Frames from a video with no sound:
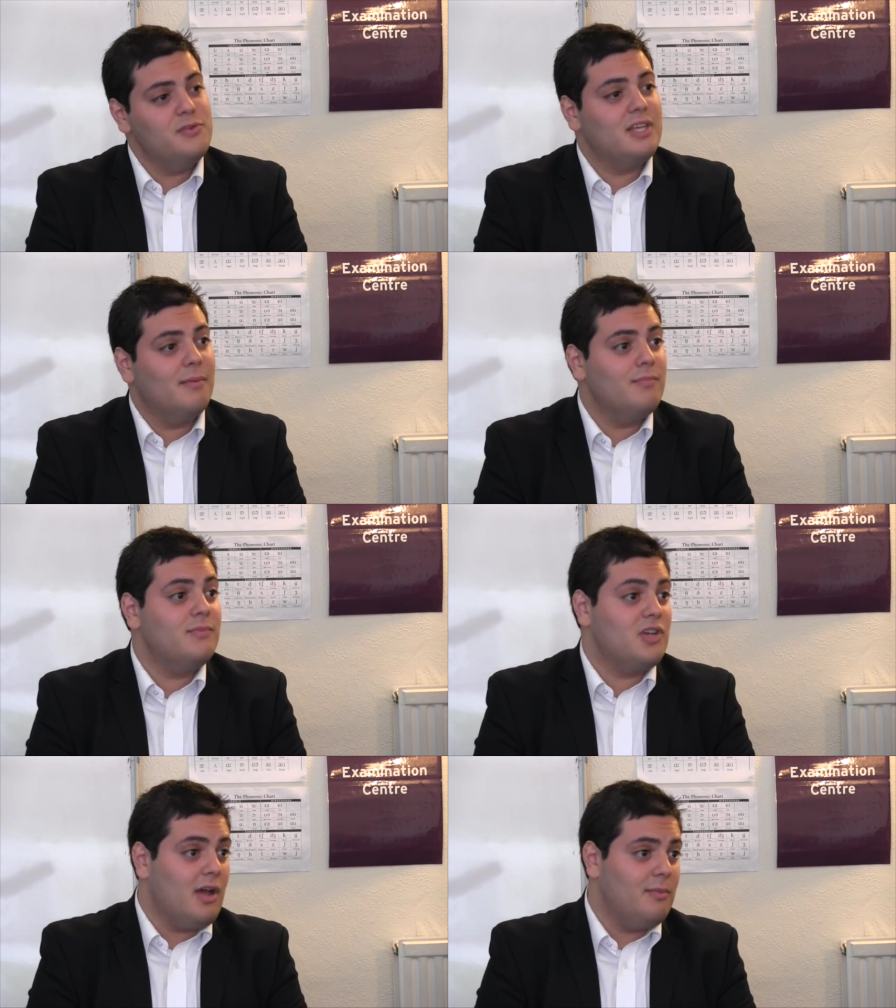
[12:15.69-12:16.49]
do
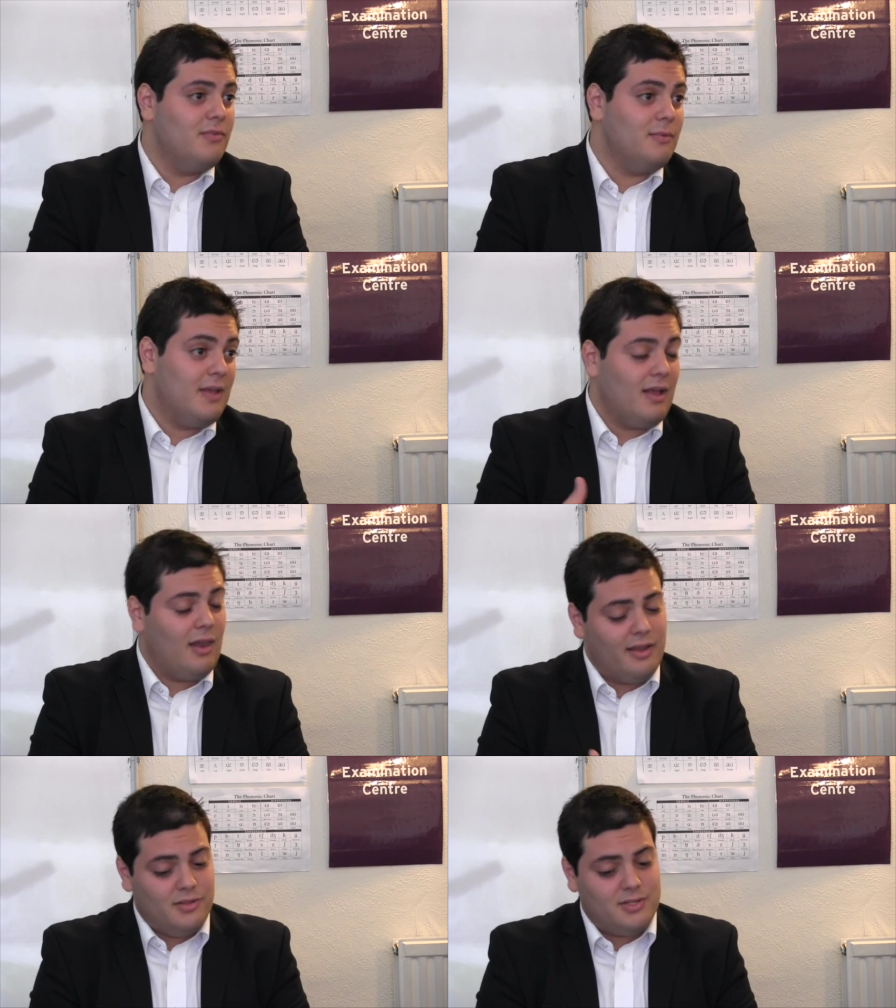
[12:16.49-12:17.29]
sometimes
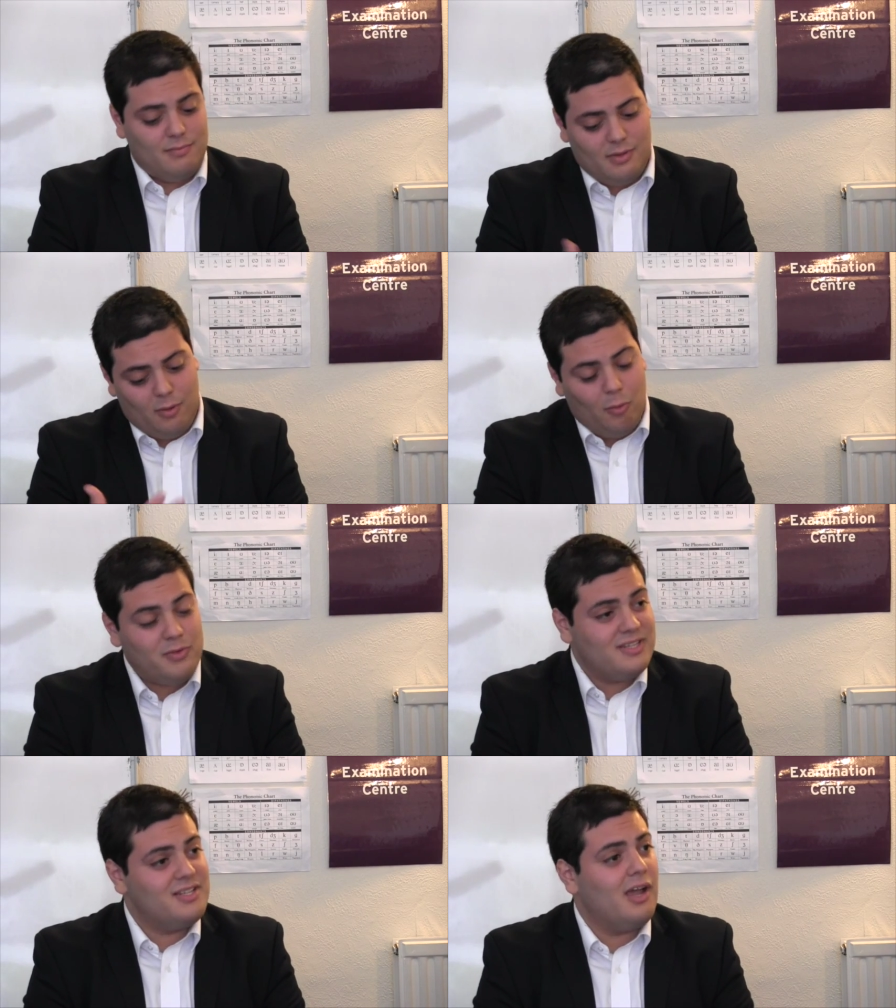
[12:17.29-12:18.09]
that, like
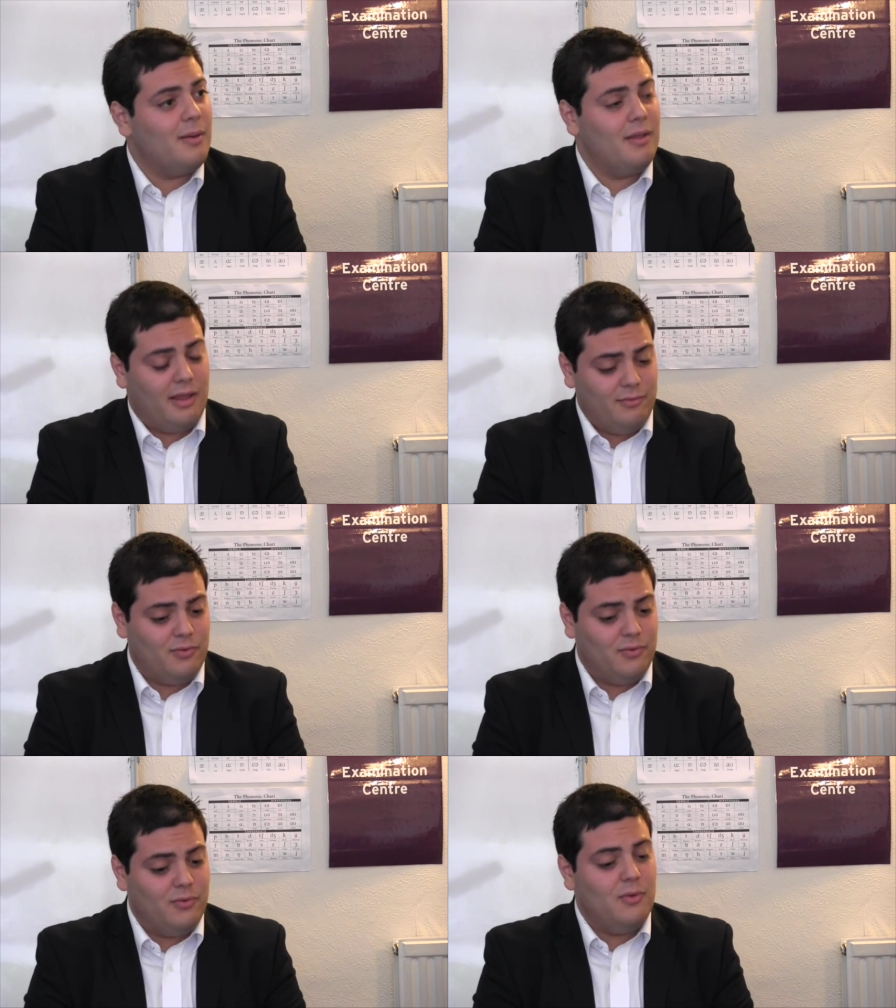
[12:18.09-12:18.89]
all the time, like
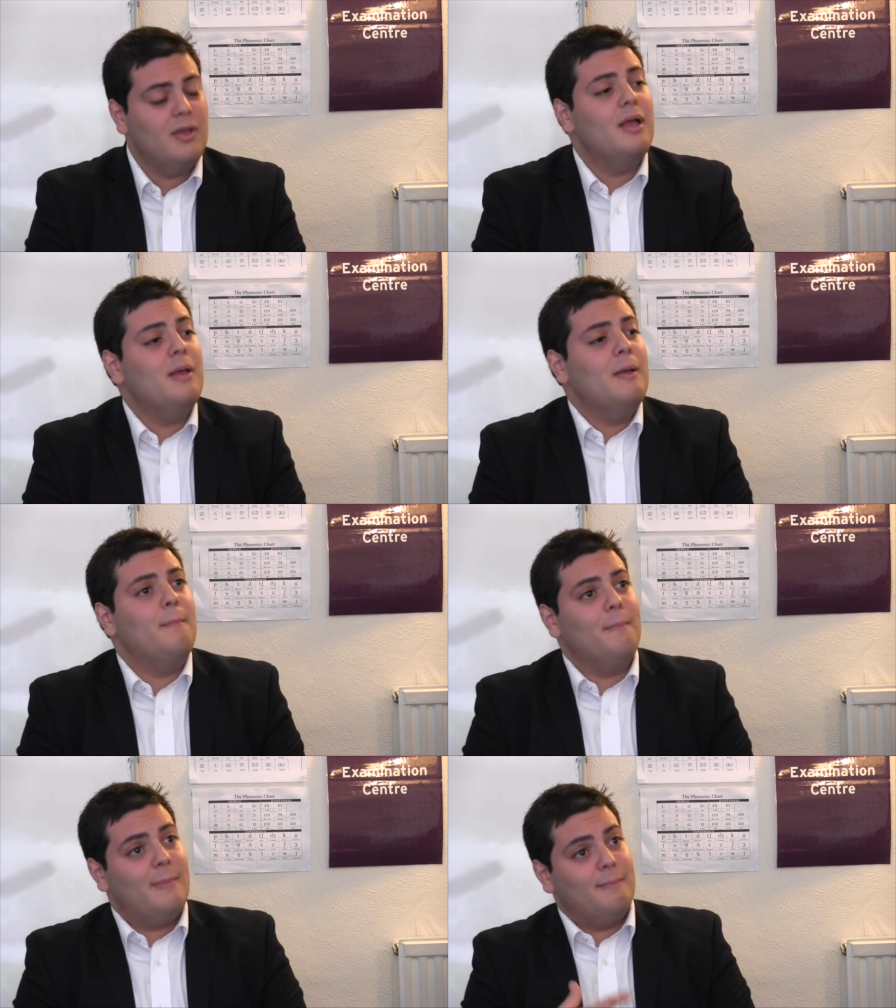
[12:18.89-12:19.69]
to do
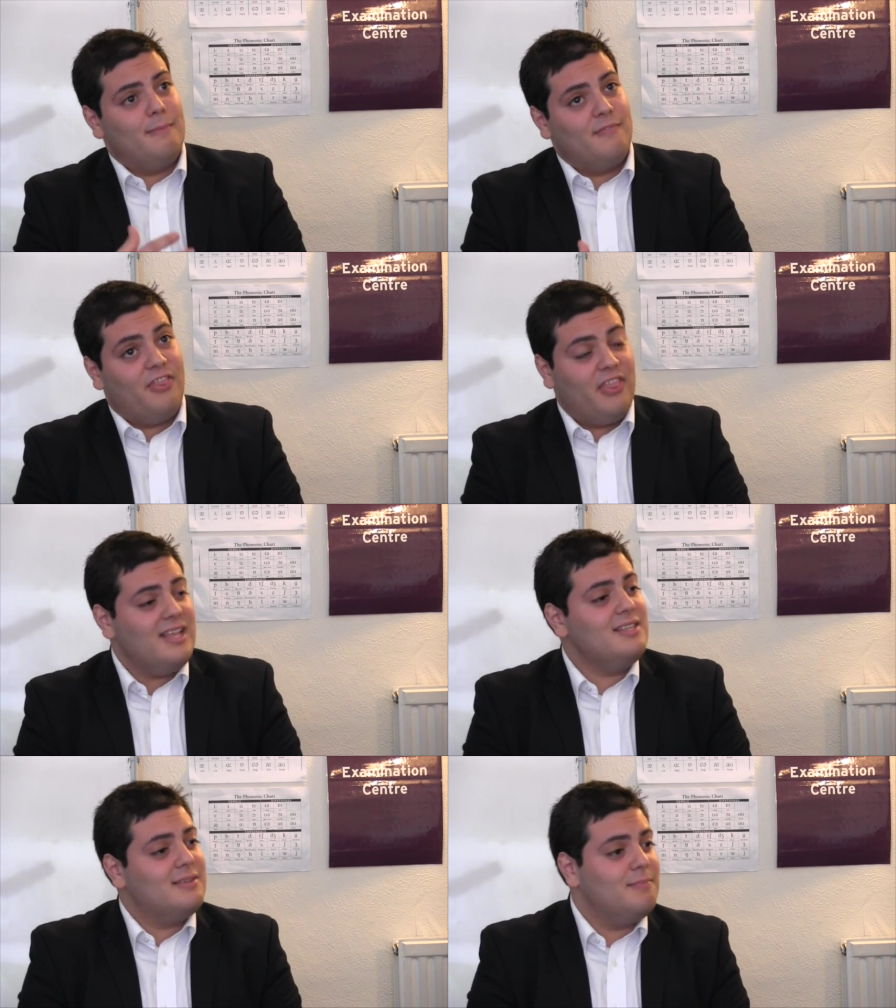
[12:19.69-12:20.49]

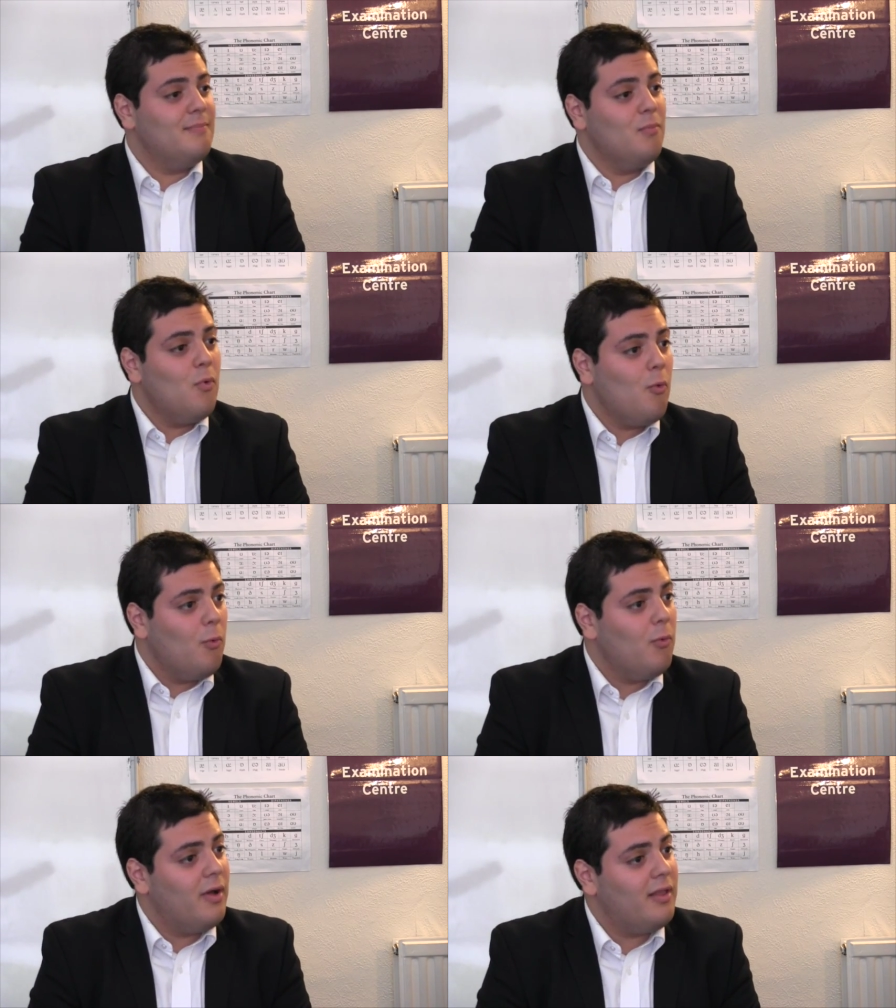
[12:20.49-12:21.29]
things more,
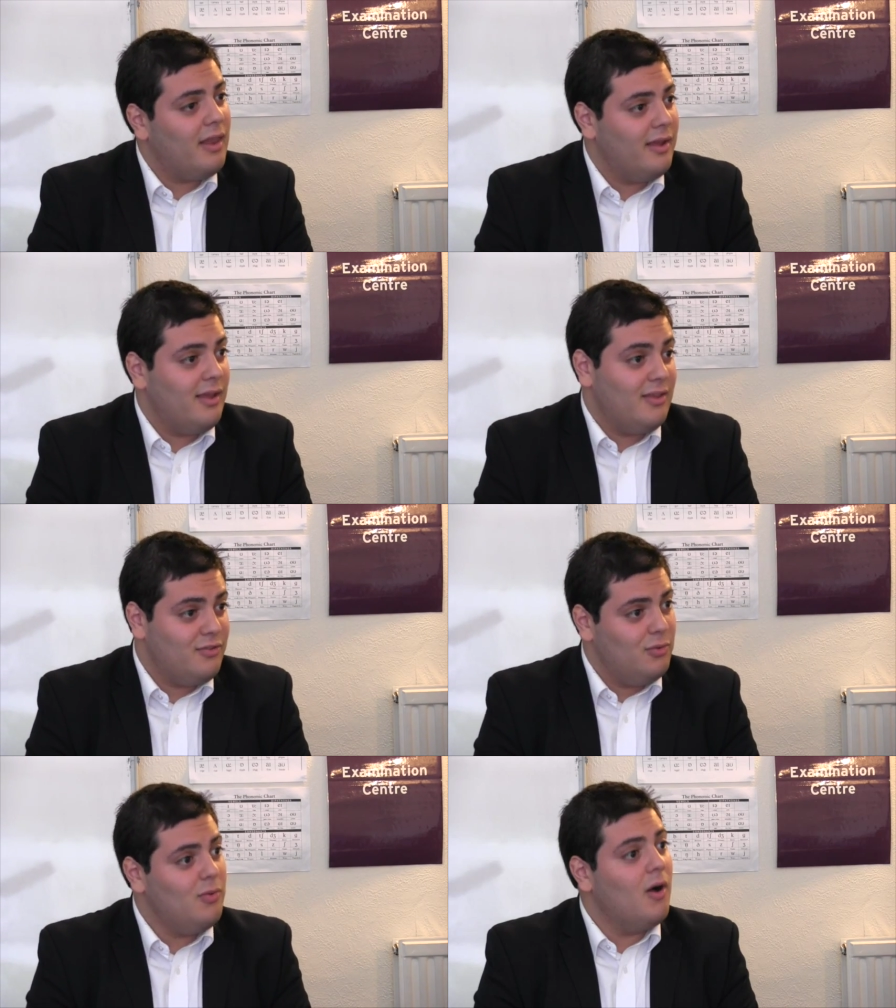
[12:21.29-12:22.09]
like
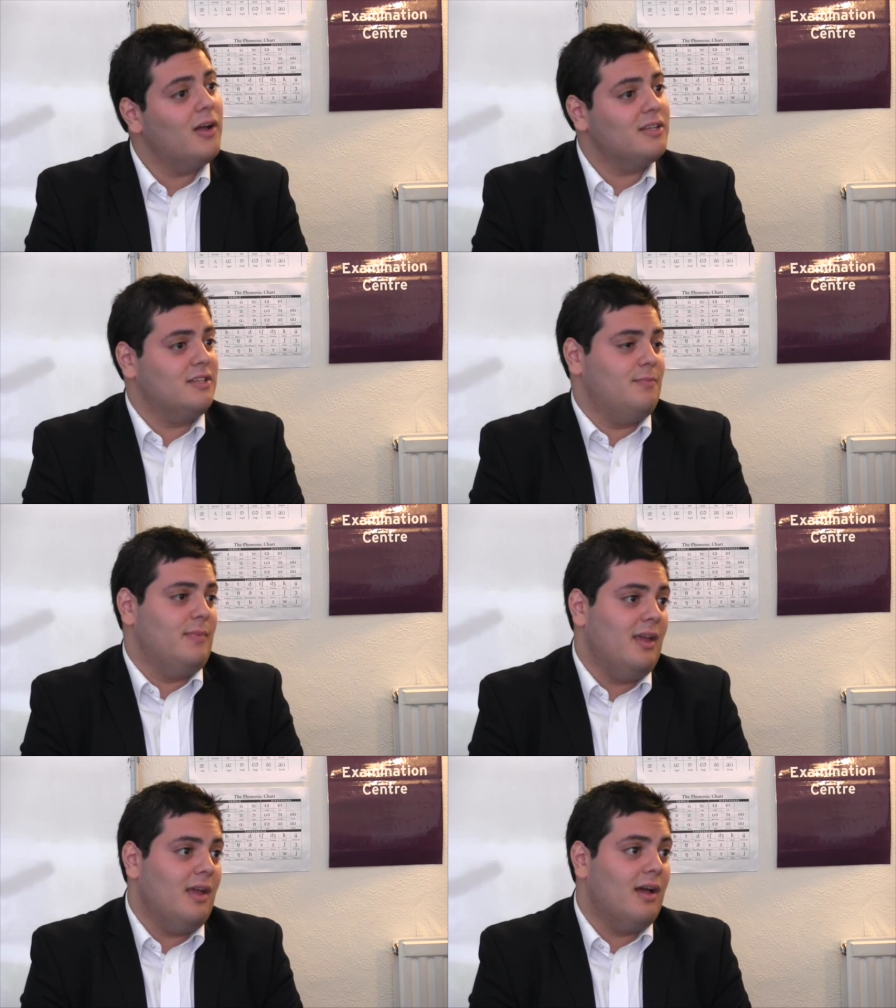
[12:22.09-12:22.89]
as you asked
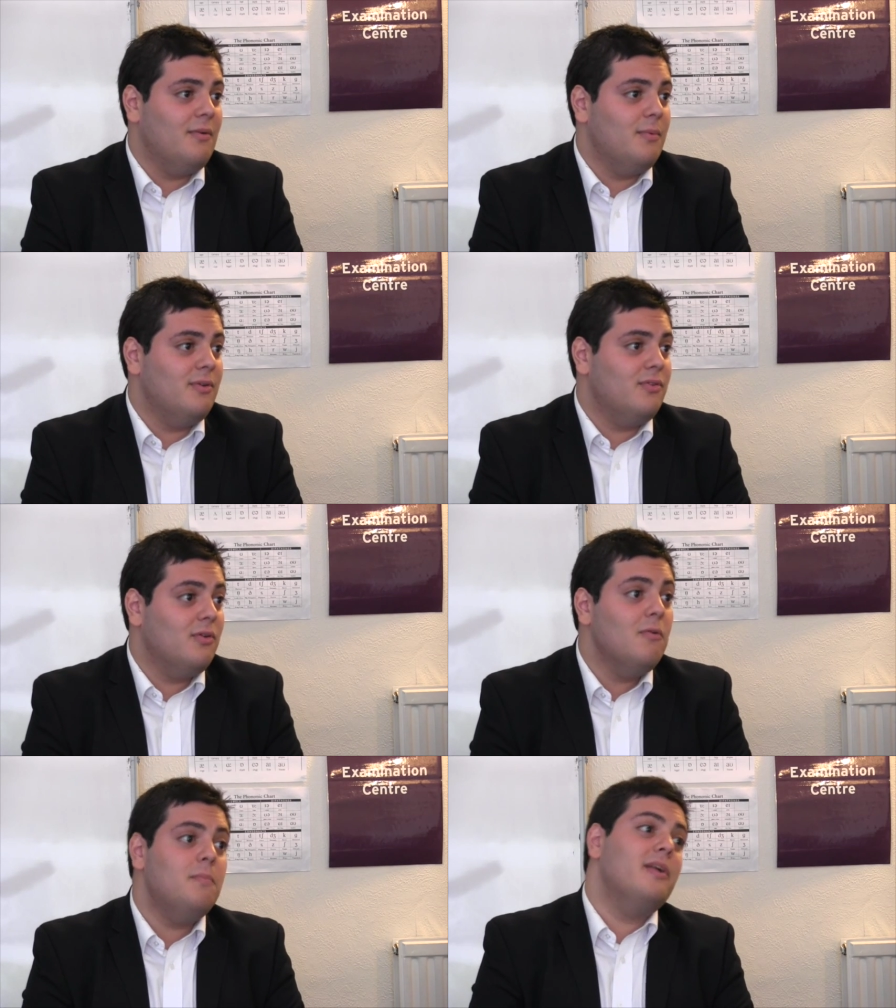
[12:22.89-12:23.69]
me, I was
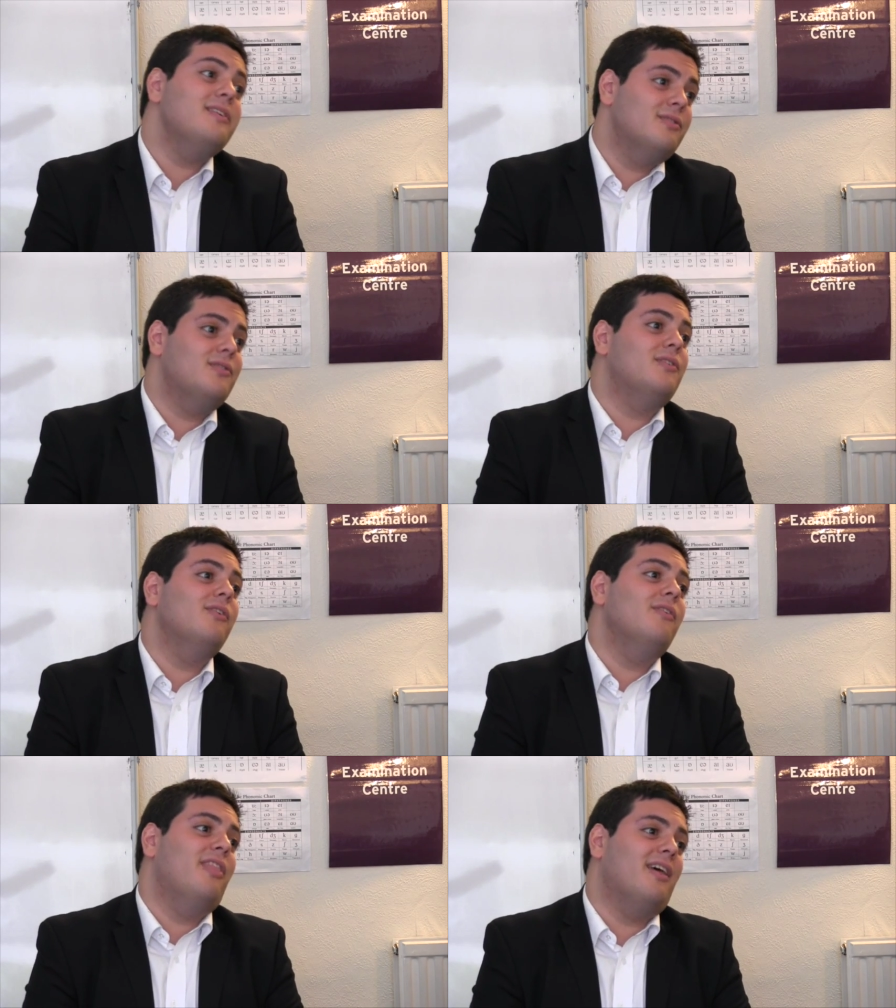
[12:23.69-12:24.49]
so pleased to
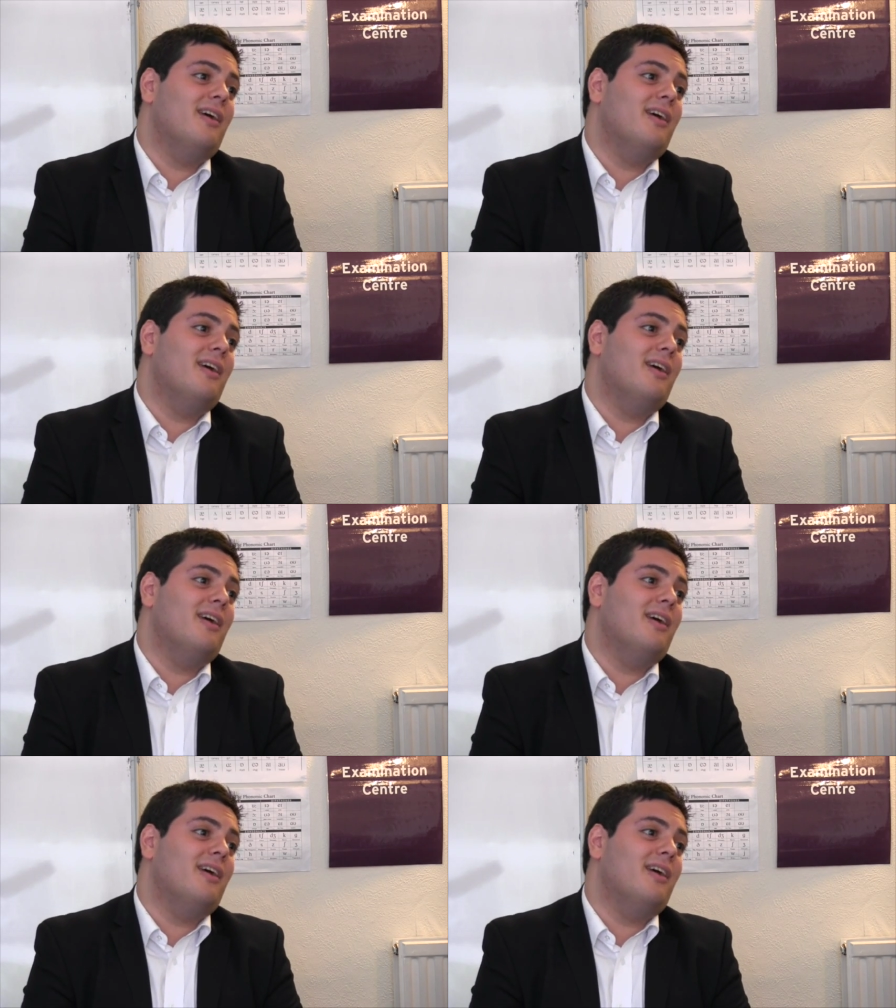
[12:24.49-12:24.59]
do